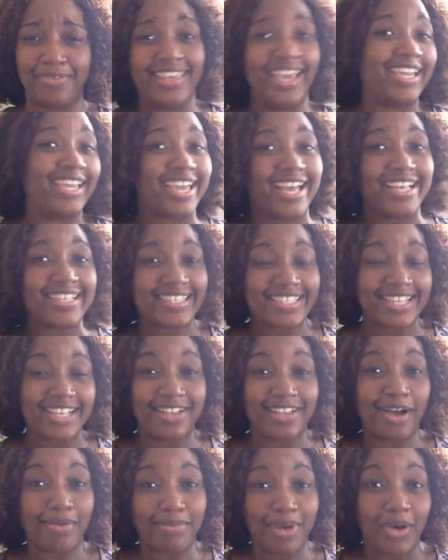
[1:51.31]
They can still
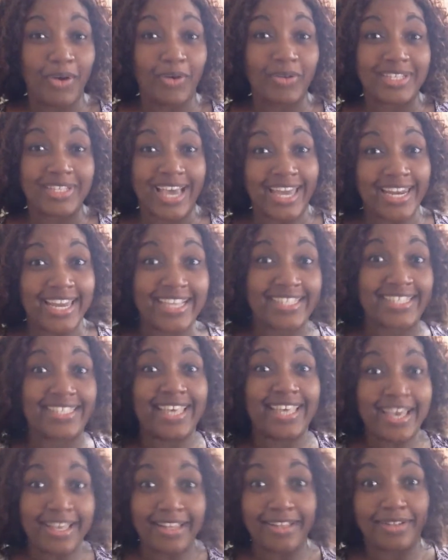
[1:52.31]
come out and
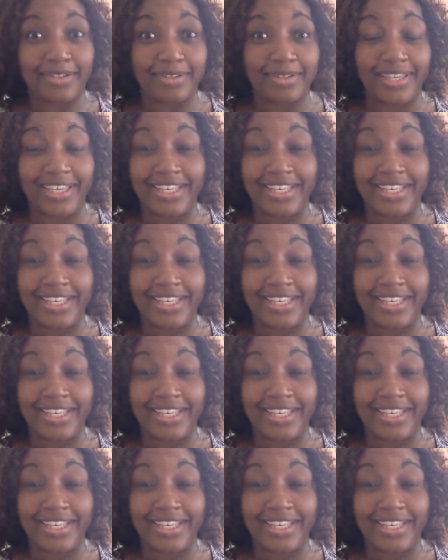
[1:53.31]
excel.